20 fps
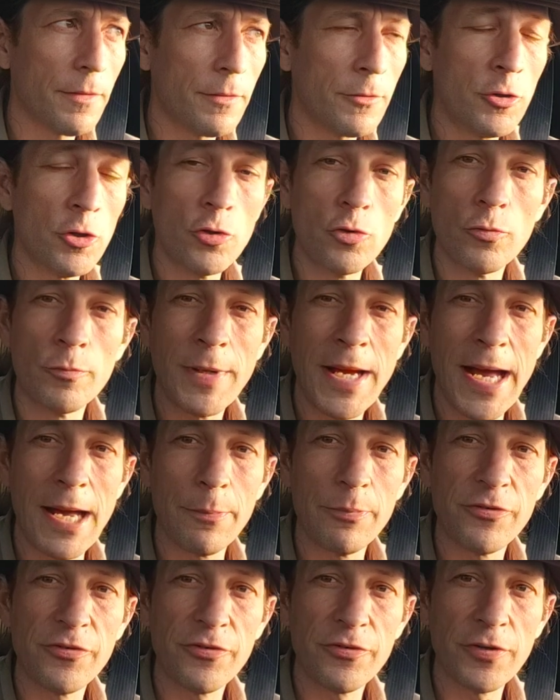Google
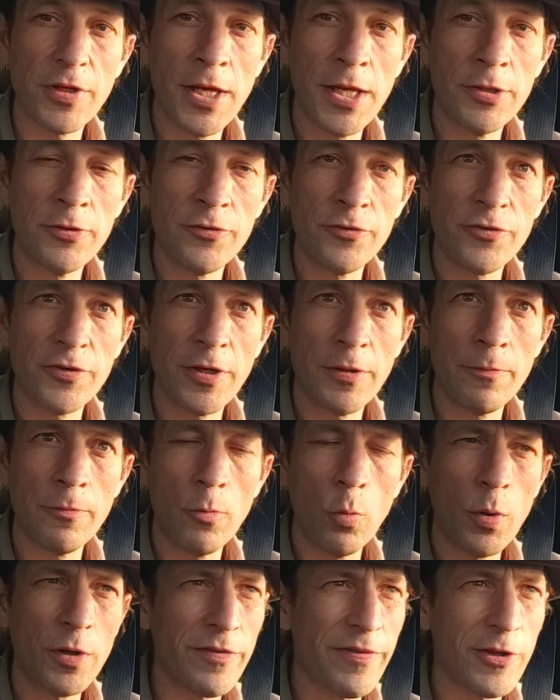Maps, and
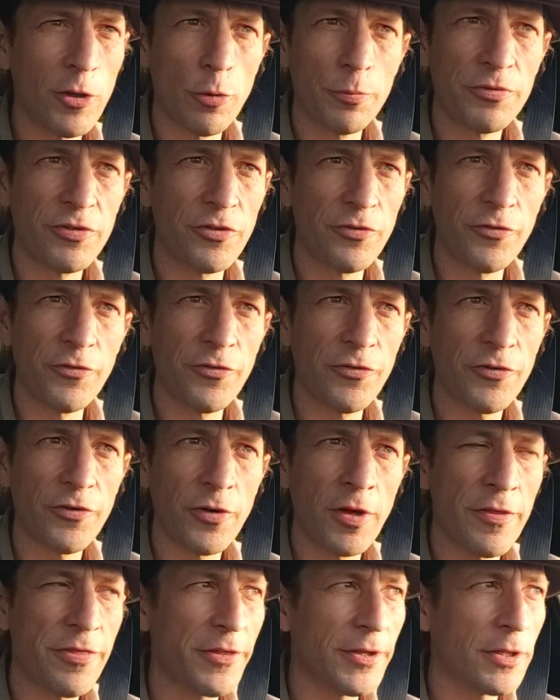one of the options,
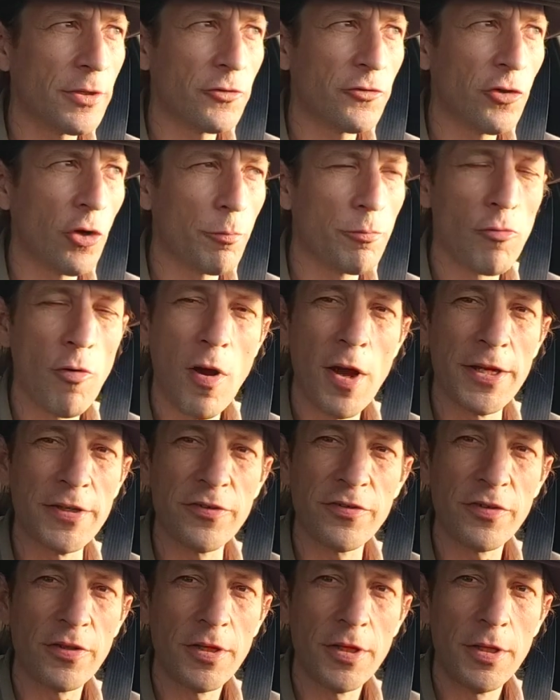I think top
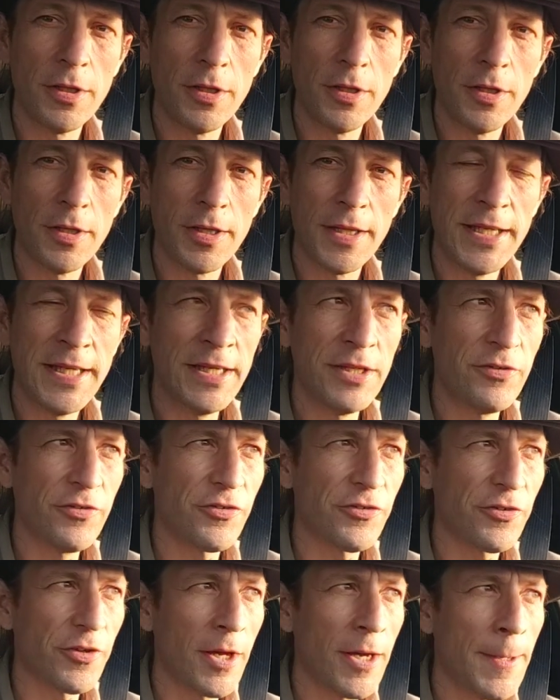right,
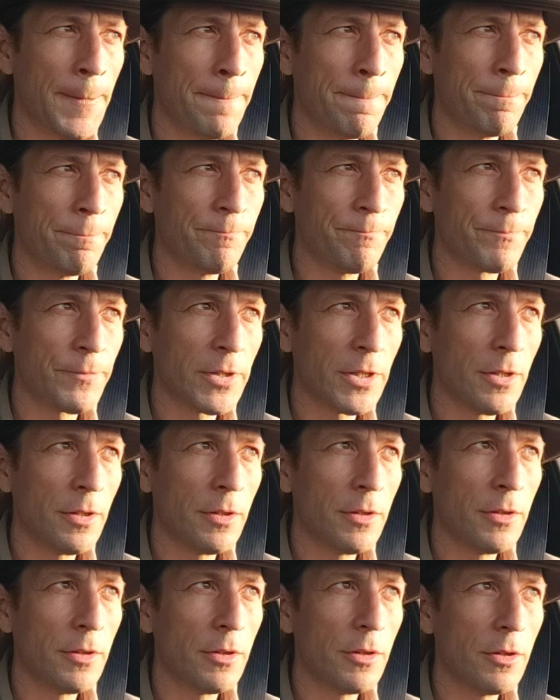is
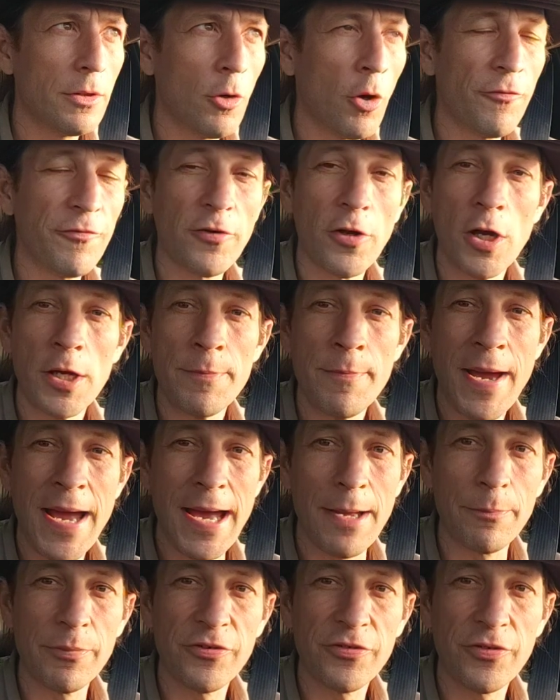offline
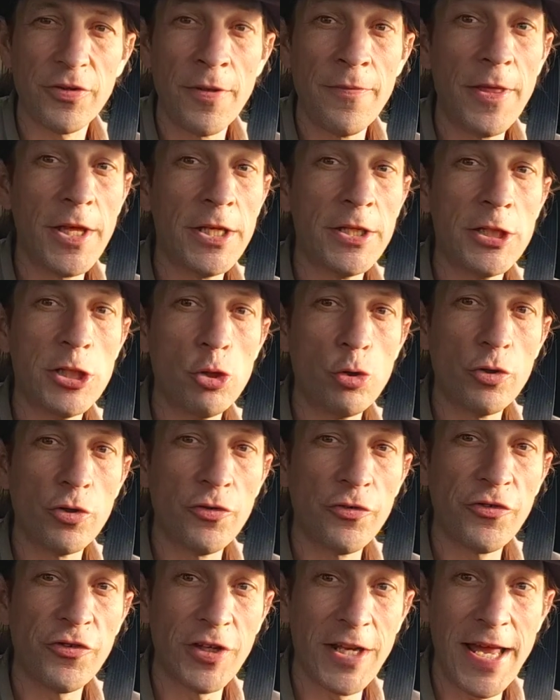maps, and then you
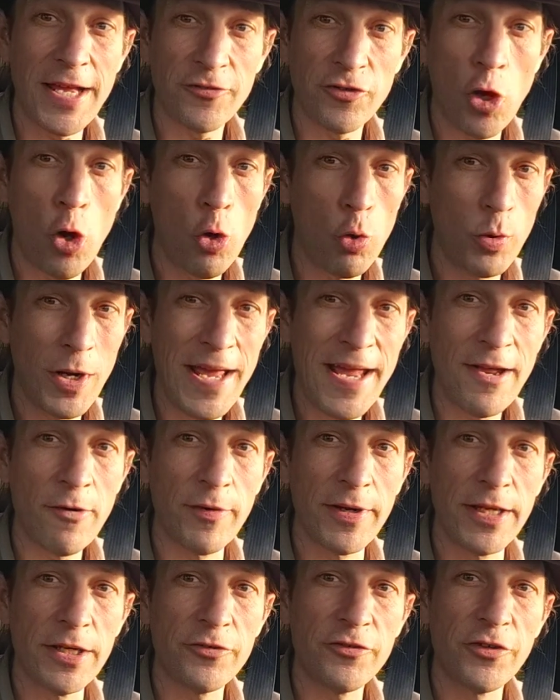can select a whole
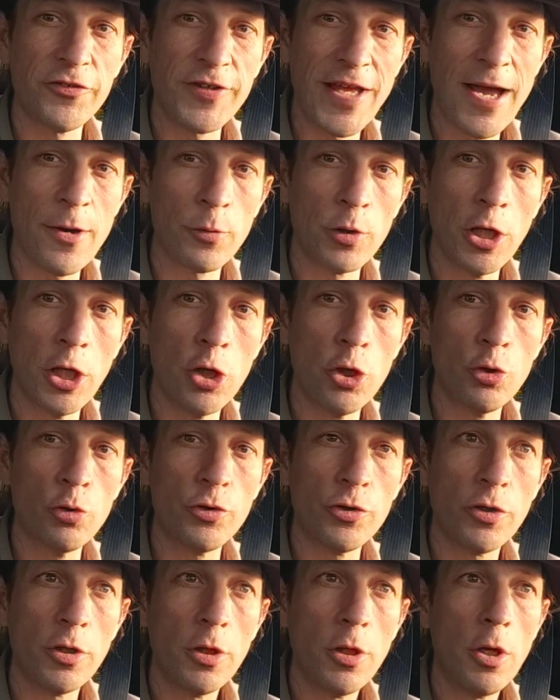area to
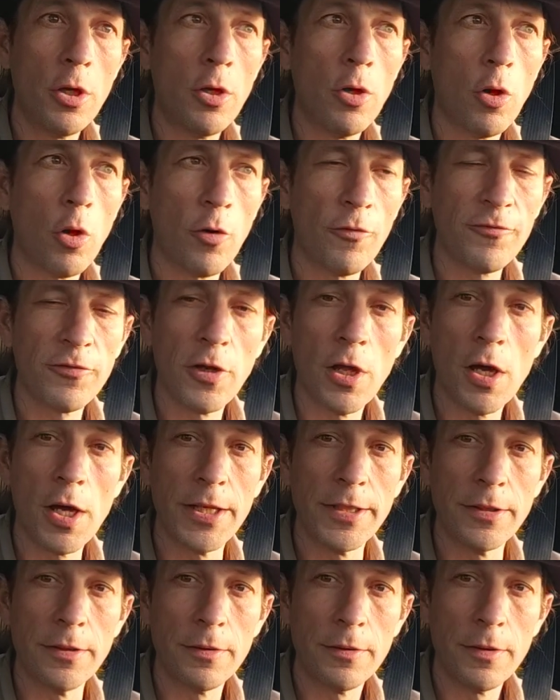download
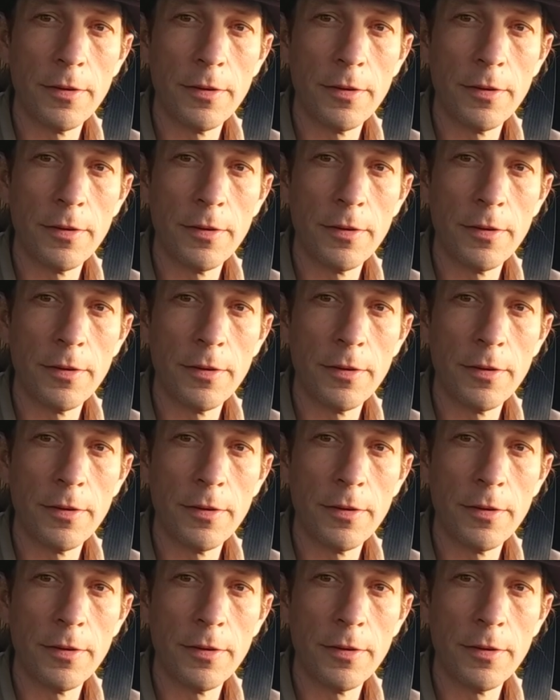offline,